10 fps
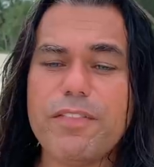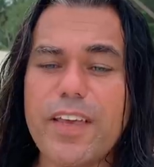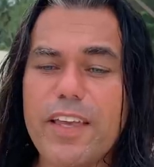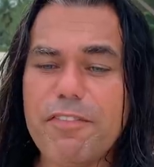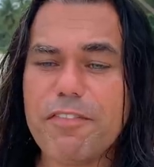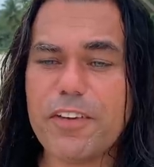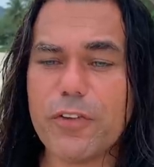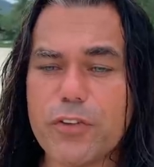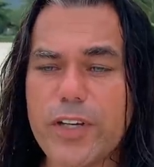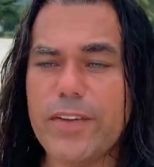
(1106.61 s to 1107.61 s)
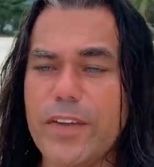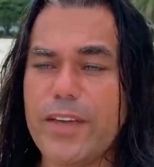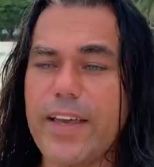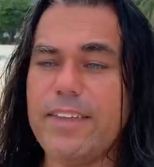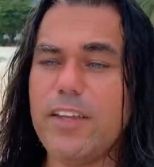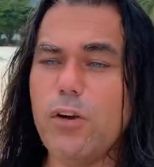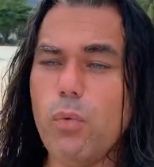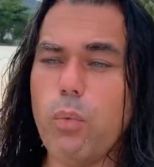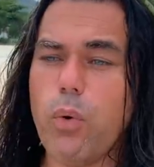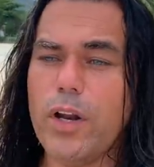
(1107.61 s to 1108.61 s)
they feel threatened and they
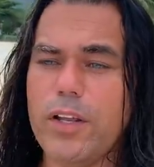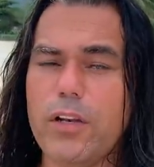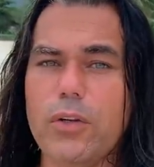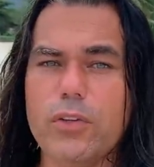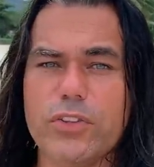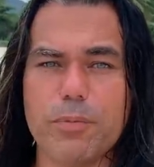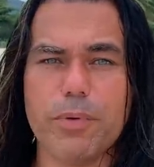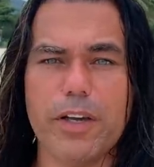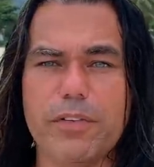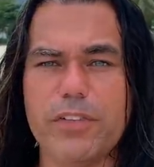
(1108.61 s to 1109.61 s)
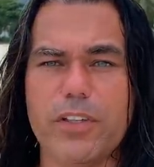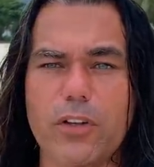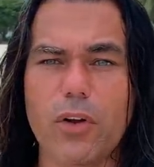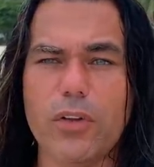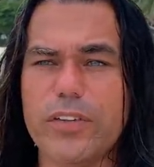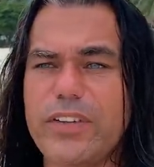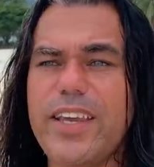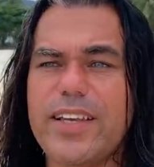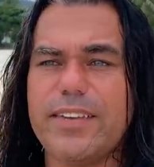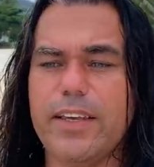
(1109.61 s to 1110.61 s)
don't want to lose their privacy on all the
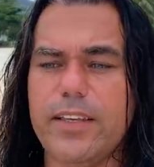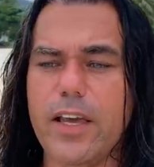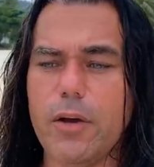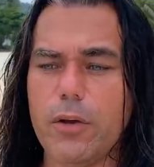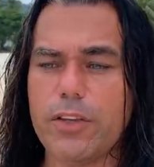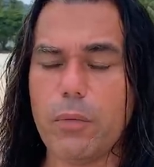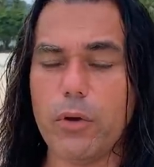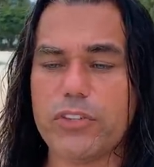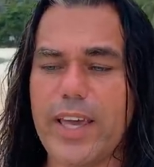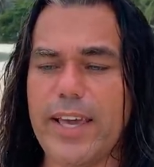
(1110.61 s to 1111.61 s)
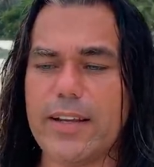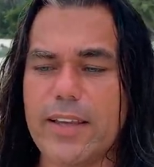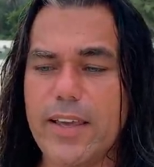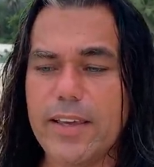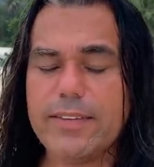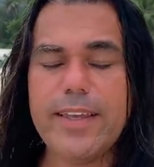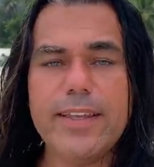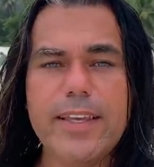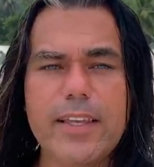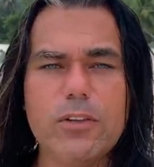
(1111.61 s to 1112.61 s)
data they that was hacked, they
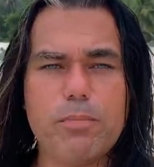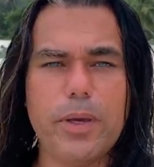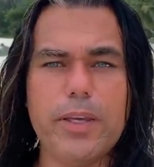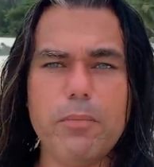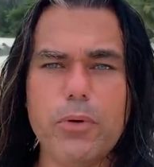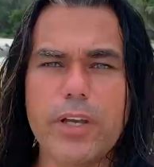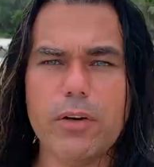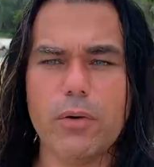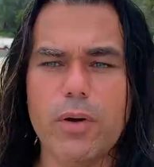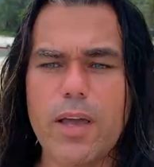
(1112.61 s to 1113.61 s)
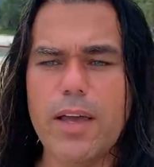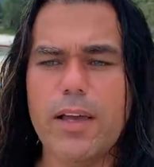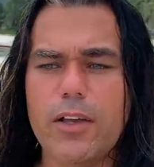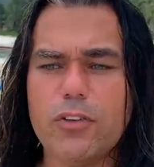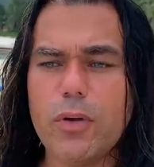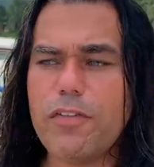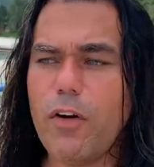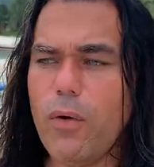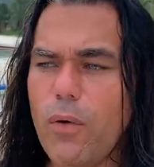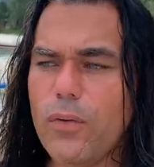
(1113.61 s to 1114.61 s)
need to pay in Monero. So if
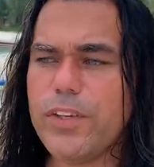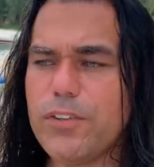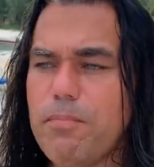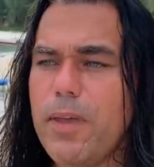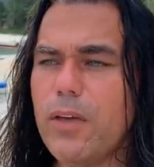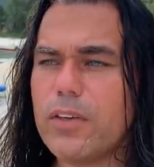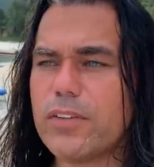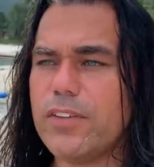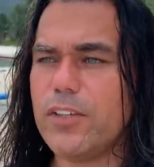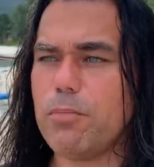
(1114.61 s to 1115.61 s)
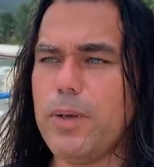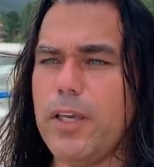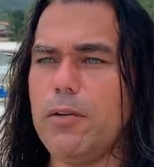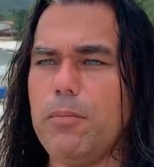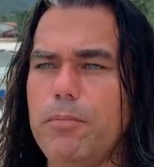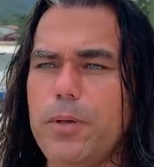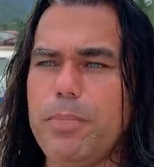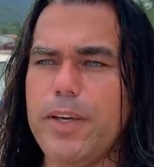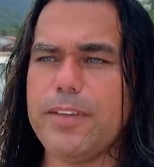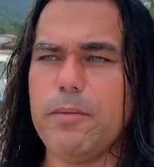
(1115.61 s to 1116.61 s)
all these millions need to be, be
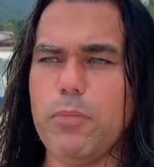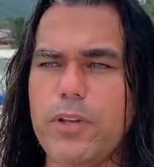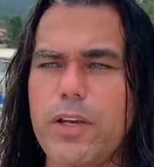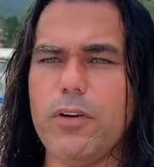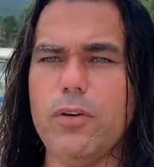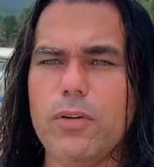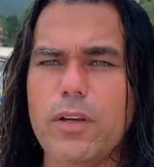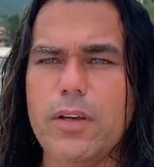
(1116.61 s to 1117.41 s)
paid in Monero,